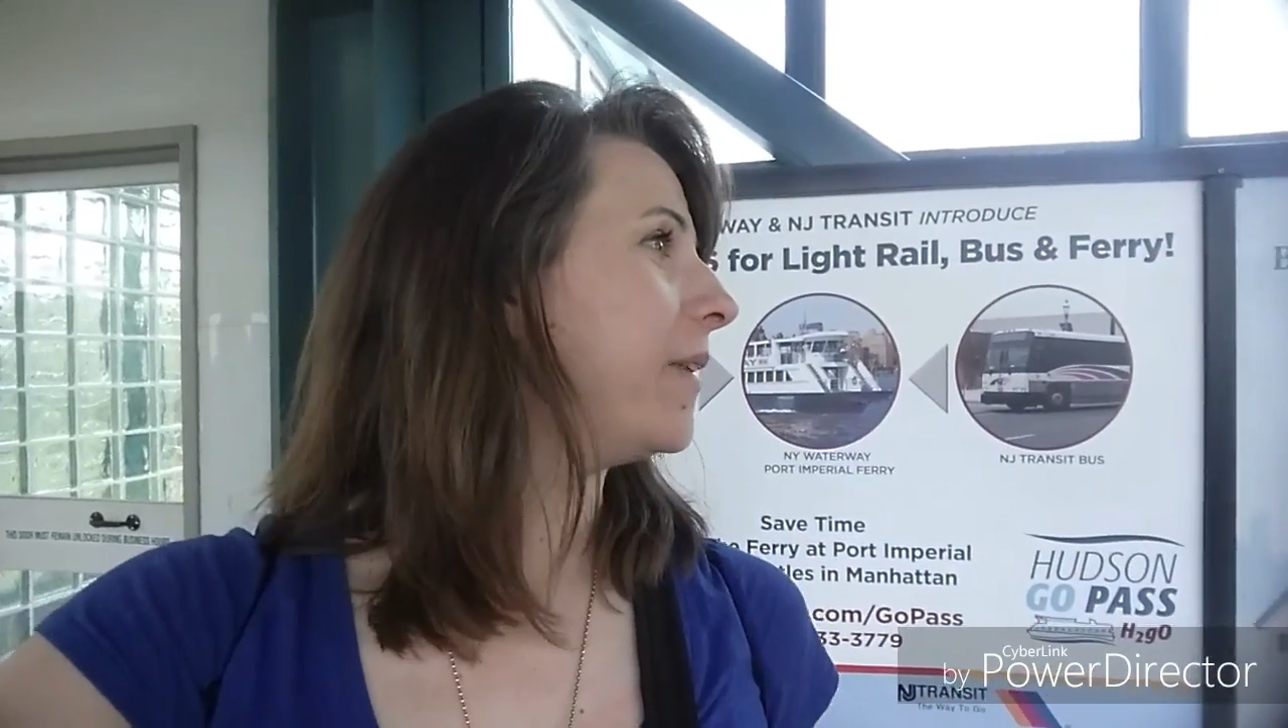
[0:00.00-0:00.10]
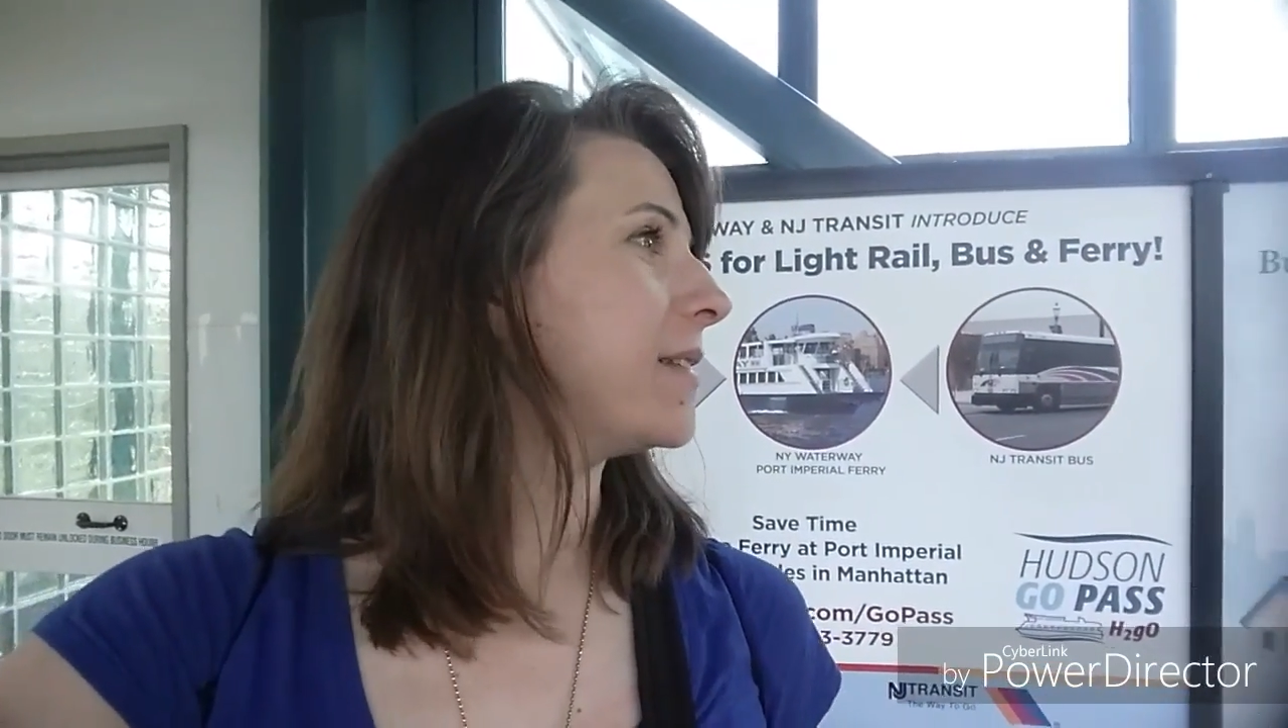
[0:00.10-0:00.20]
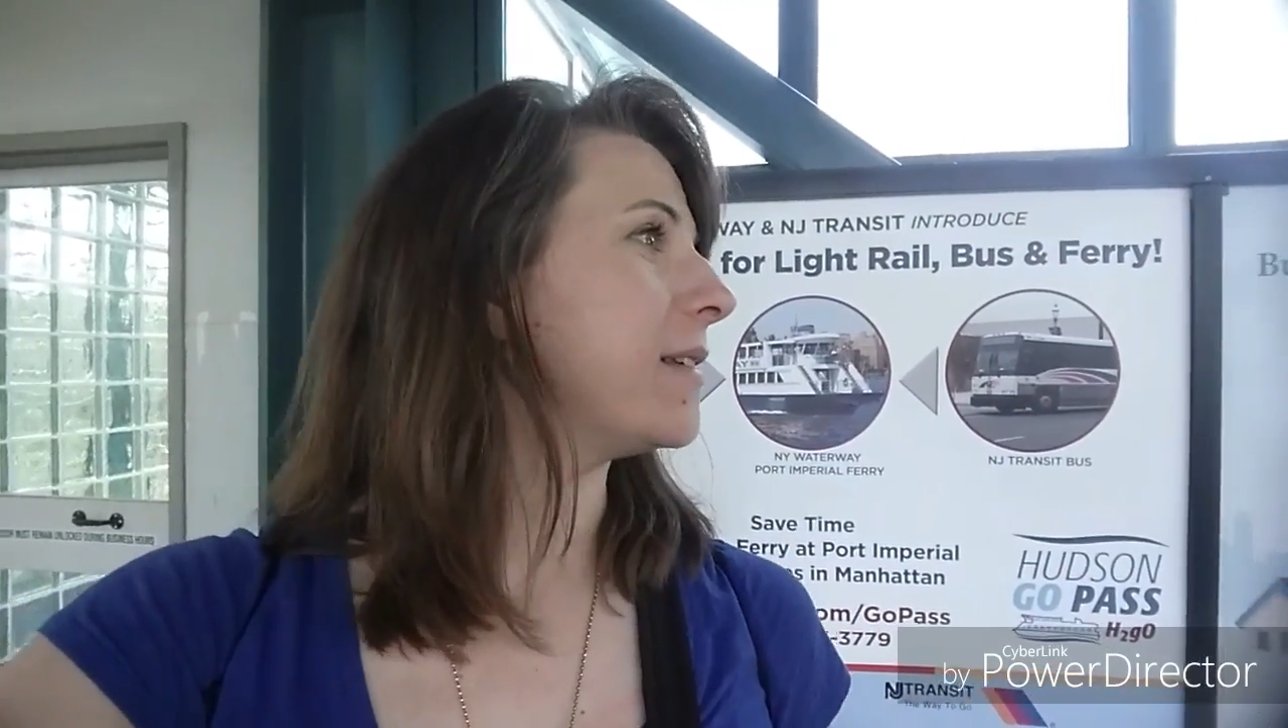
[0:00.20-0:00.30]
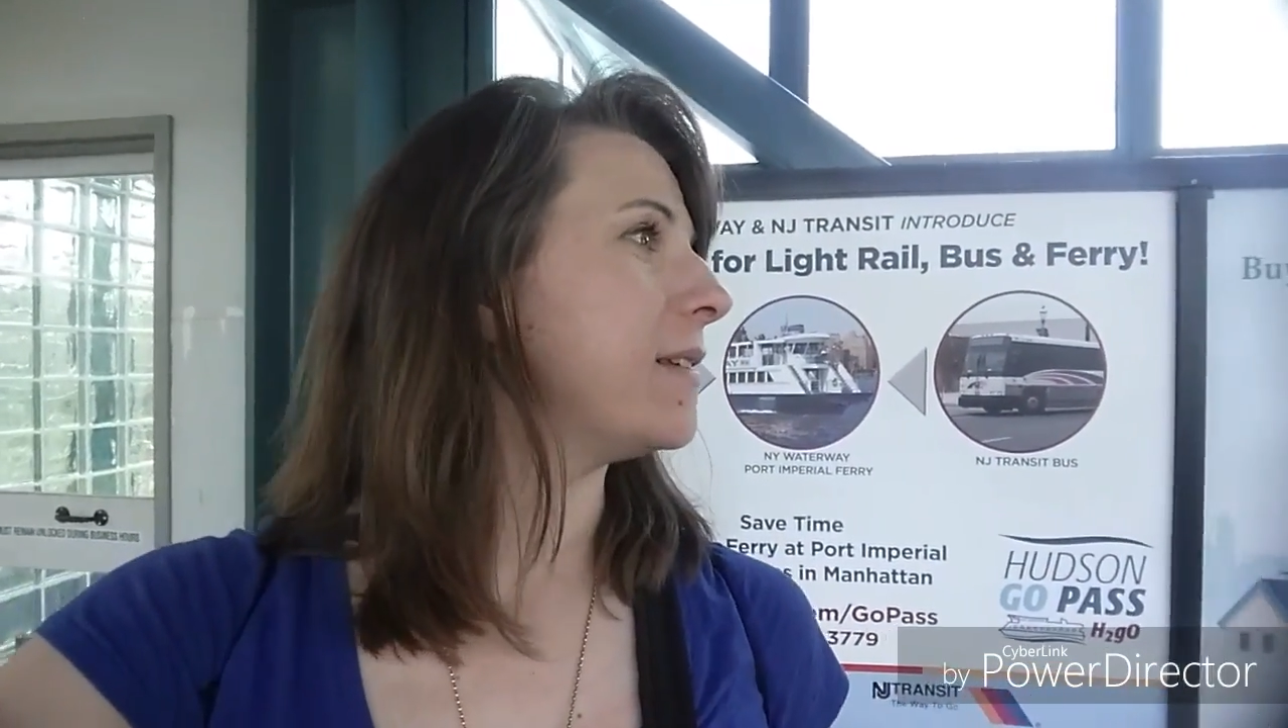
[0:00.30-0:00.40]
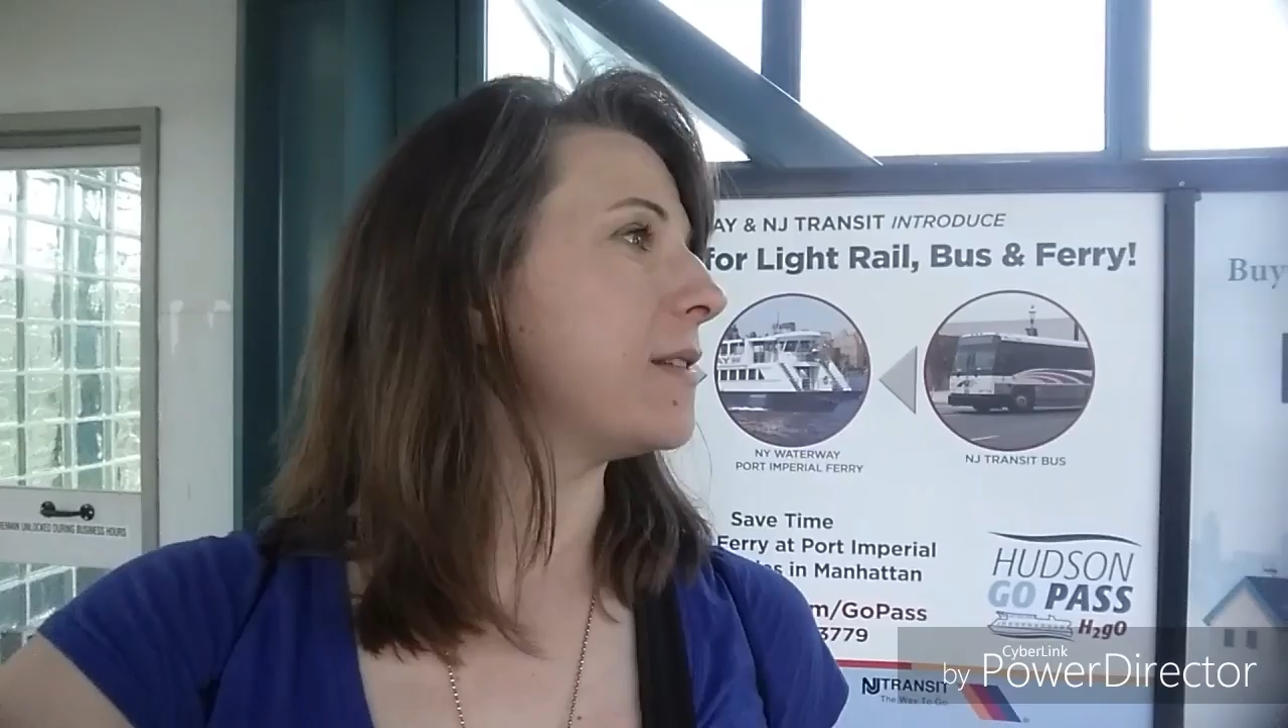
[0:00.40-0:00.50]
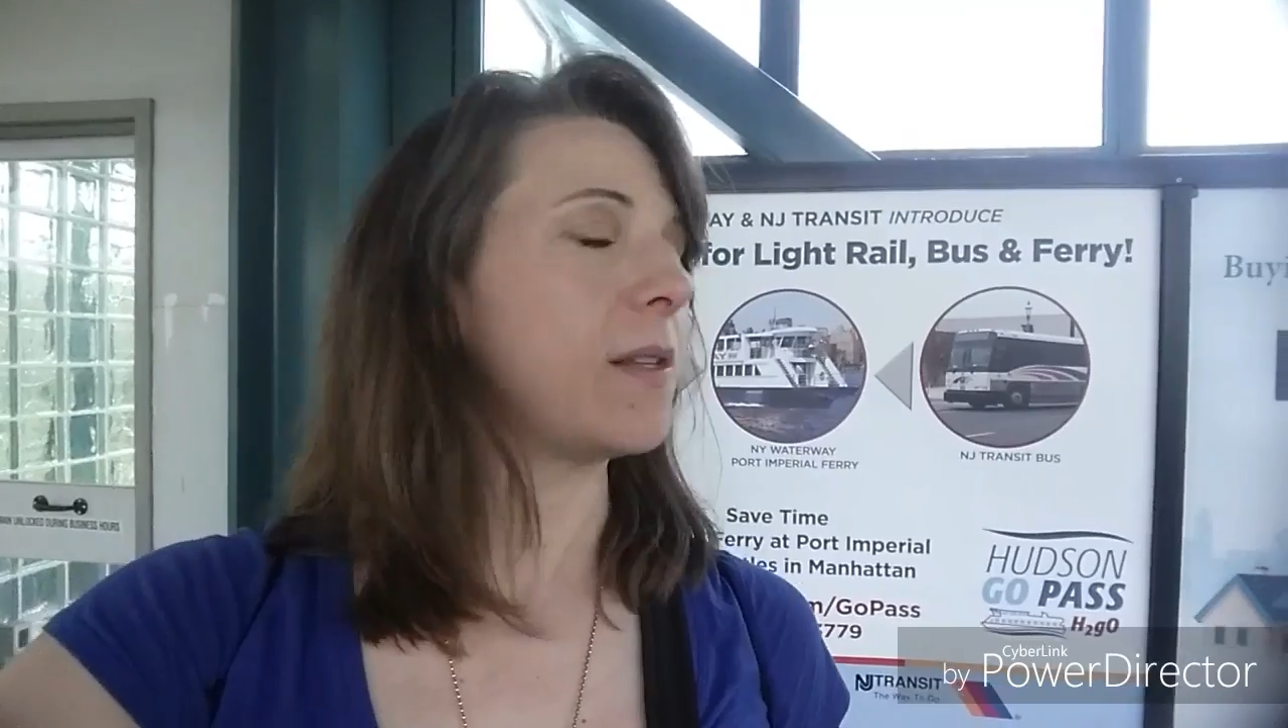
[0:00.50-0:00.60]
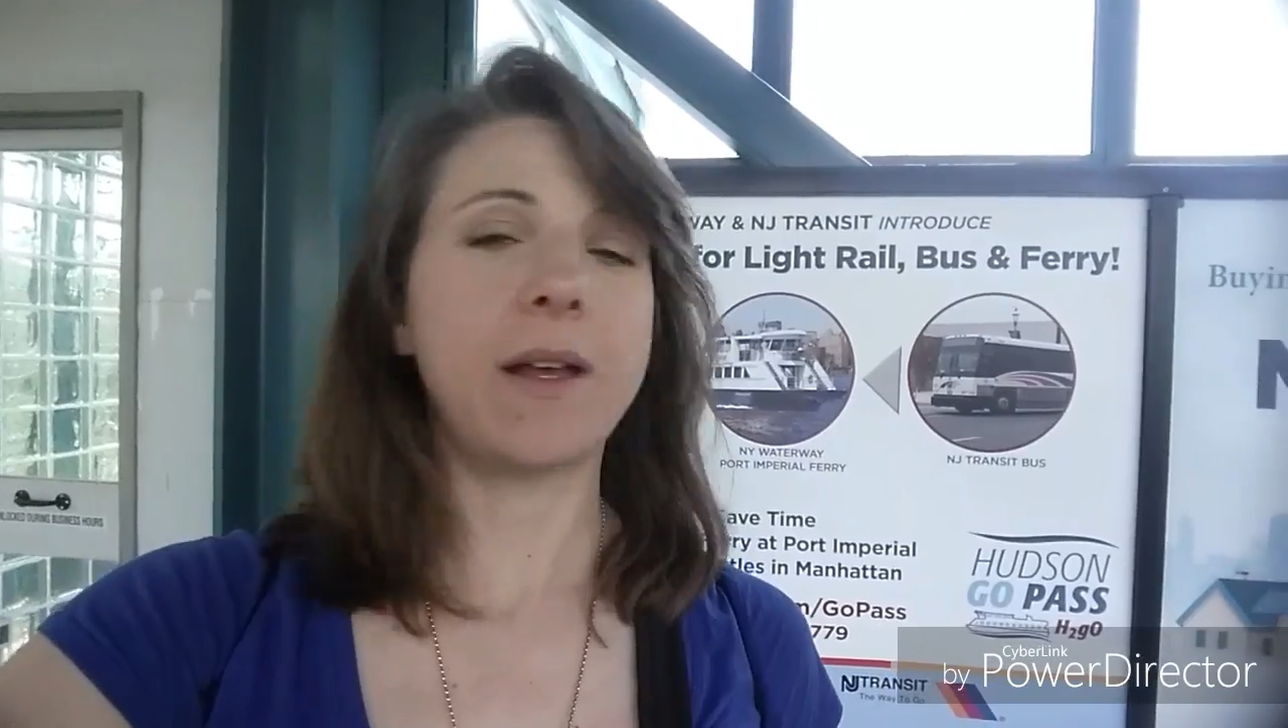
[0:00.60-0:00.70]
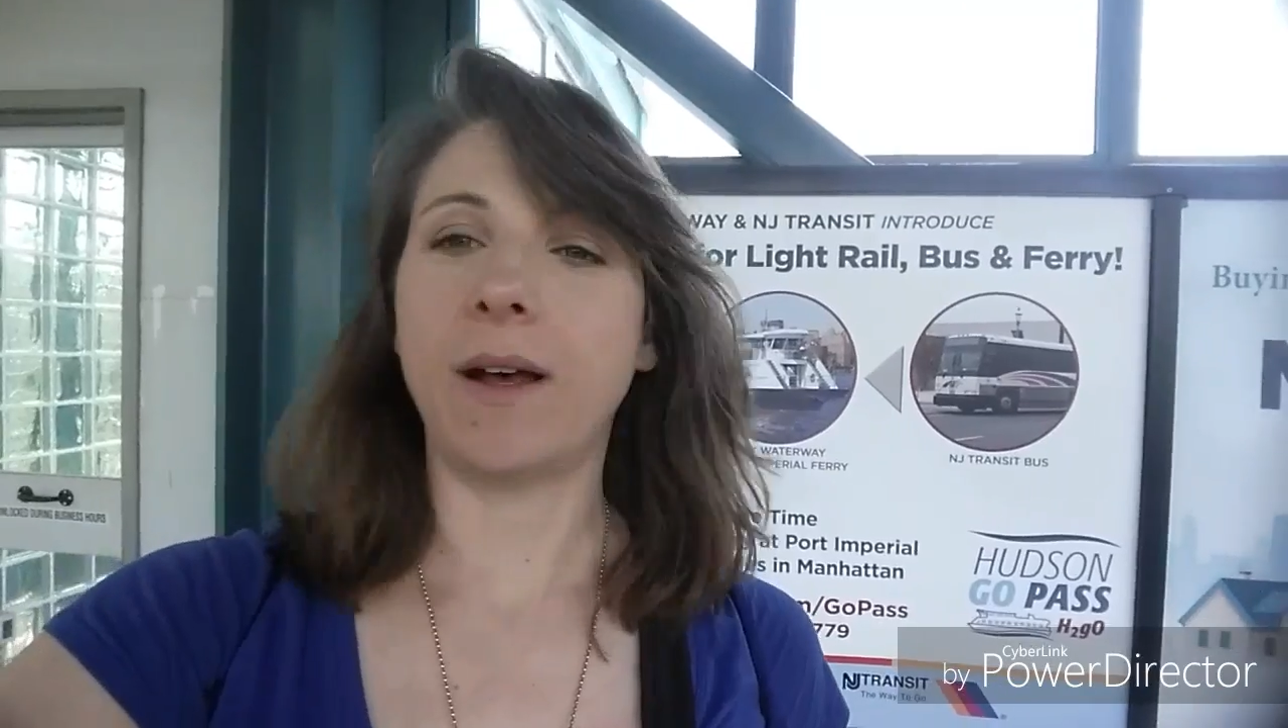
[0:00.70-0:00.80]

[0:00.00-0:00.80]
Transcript: this is